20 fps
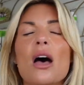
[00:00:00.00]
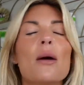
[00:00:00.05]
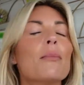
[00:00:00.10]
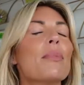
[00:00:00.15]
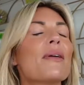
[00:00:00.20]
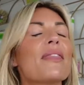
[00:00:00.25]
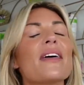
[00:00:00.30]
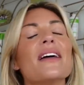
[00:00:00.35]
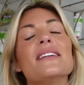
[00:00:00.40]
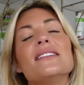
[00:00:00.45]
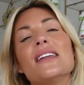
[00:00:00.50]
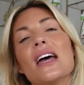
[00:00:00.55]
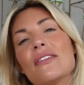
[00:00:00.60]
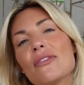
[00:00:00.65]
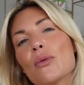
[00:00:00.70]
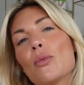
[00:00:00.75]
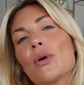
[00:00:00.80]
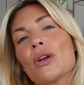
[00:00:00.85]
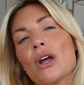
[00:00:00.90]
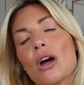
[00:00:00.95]
but they're
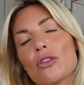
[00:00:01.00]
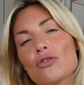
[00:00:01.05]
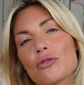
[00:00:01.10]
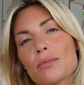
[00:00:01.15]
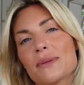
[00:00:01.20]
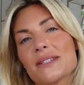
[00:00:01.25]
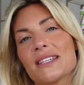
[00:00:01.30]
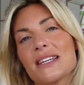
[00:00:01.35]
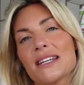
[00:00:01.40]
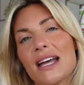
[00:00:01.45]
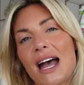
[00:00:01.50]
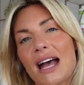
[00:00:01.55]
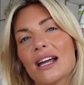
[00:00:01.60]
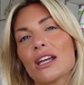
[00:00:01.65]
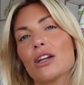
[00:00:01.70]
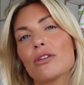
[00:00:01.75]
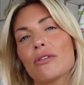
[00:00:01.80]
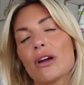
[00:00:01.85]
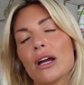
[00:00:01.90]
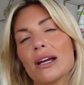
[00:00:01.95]
never 100%
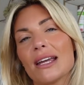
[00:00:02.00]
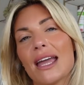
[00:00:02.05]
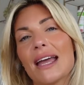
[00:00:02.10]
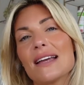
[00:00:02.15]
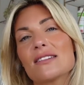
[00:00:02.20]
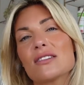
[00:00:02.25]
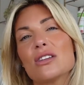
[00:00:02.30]
accurate, okay?